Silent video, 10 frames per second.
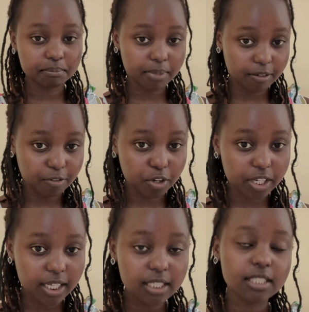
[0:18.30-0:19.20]
pay for
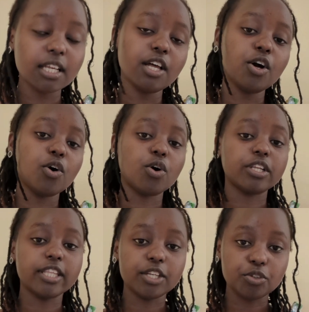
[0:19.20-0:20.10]
it, or
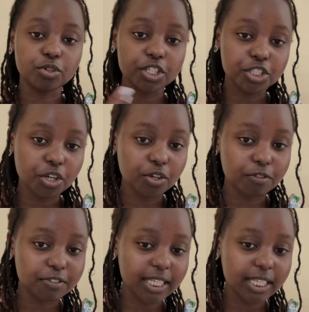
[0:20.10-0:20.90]
the duration of